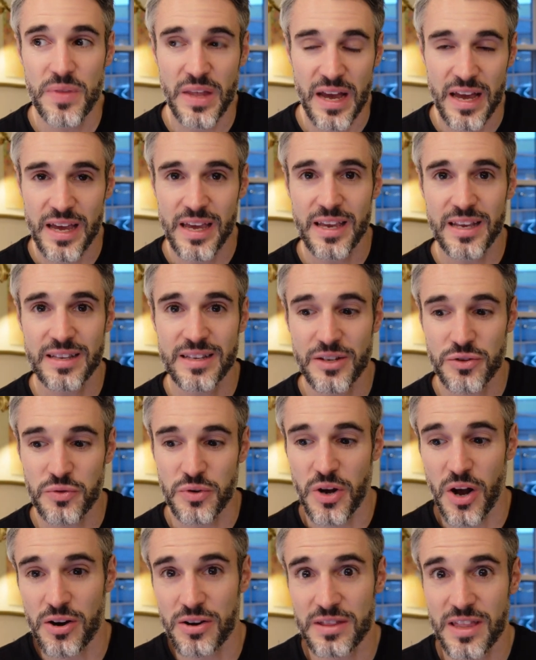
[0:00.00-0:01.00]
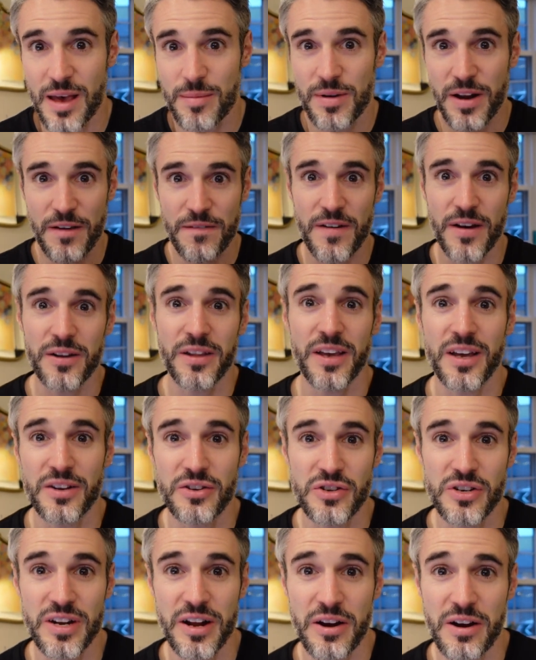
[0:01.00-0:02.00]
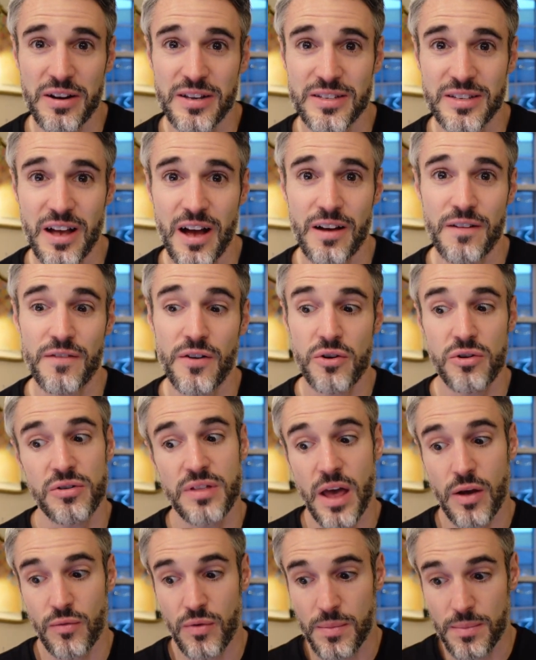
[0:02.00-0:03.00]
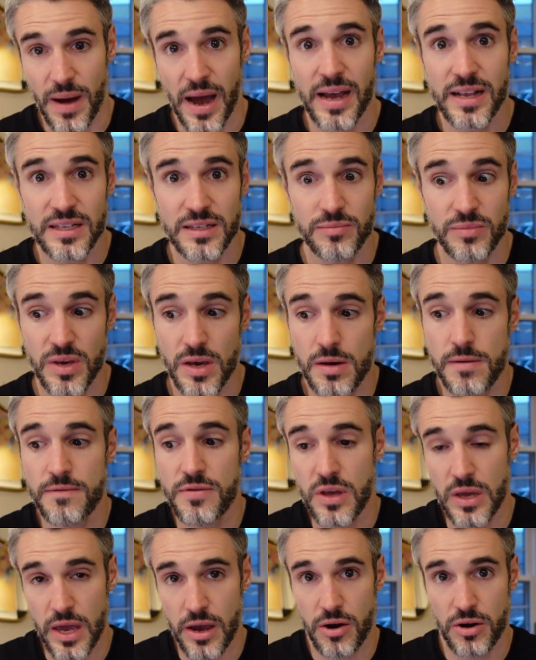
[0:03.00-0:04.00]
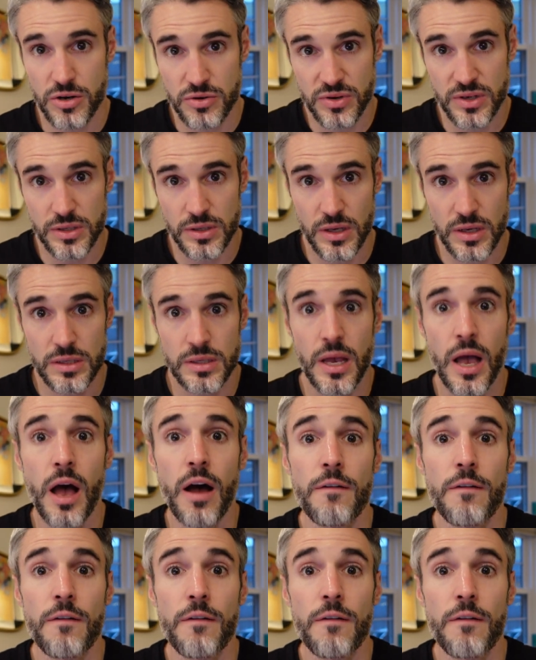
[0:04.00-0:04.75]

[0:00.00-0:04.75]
I disregarded them and I found like a generic stock photo that reminds me of the characteristics